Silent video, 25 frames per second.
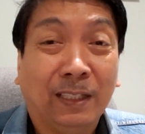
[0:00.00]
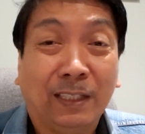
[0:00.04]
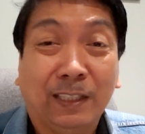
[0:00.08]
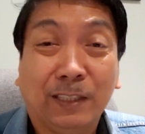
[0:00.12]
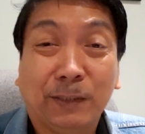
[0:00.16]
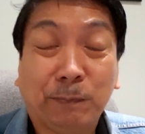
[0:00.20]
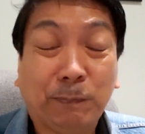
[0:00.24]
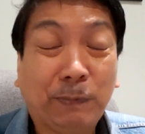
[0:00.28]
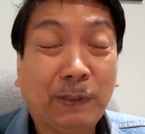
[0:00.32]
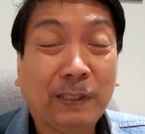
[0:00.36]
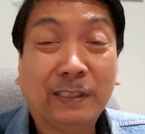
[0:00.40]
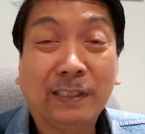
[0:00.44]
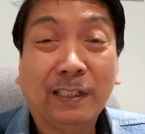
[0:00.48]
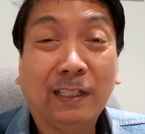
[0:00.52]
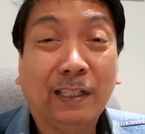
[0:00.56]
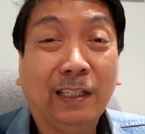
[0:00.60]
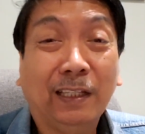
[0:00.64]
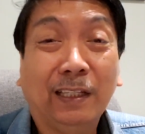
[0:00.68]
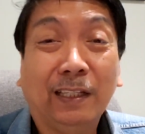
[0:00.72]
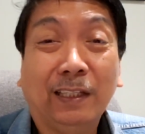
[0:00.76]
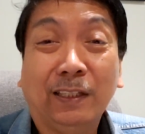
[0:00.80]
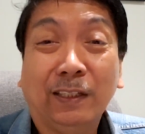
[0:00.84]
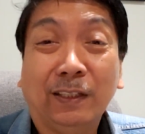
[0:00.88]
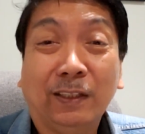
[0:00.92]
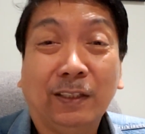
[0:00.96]

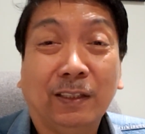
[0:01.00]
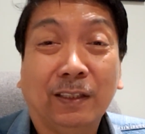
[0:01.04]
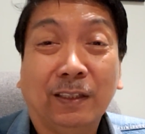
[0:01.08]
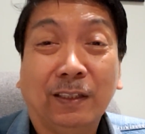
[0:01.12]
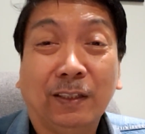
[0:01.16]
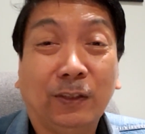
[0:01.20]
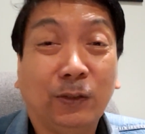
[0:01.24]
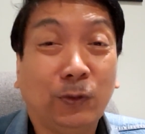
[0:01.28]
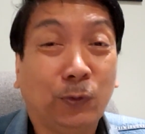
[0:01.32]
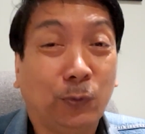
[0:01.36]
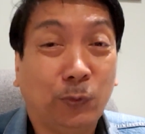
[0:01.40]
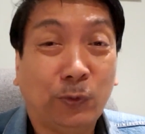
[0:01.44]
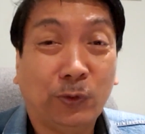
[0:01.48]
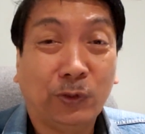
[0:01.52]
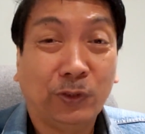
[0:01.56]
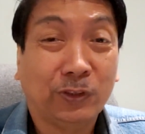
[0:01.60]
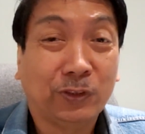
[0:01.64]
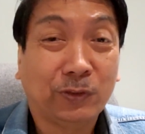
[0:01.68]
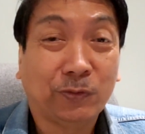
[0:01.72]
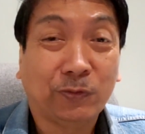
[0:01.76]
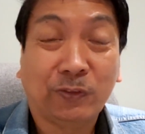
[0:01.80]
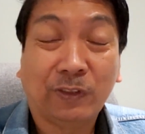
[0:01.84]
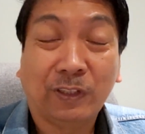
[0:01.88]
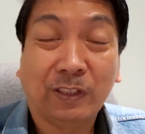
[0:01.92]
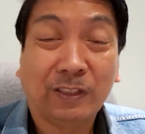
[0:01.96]
especially your
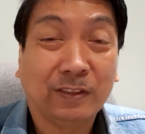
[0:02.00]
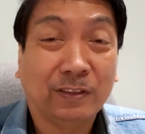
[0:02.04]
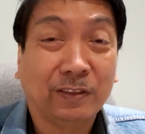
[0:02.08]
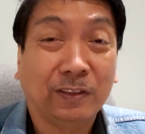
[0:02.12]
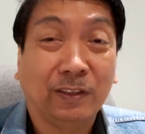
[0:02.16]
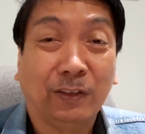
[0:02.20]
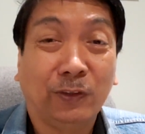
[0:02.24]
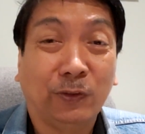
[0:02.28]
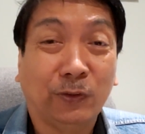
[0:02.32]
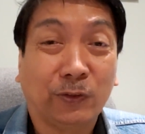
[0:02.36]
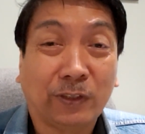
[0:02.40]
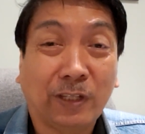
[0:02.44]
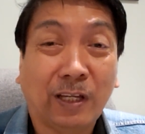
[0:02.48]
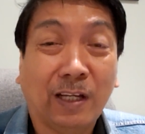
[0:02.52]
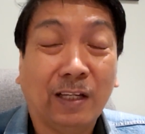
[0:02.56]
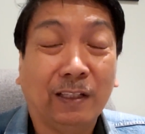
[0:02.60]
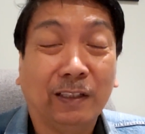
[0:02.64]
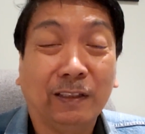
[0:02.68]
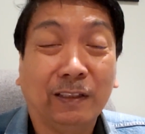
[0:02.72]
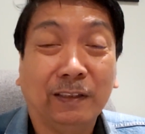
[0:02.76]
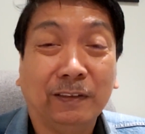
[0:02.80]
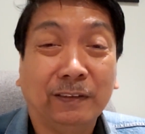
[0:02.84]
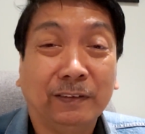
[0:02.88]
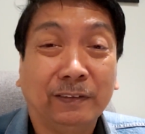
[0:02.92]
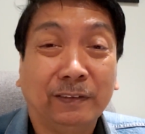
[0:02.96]
words friends your
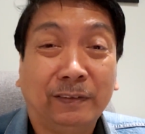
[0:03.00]
tongue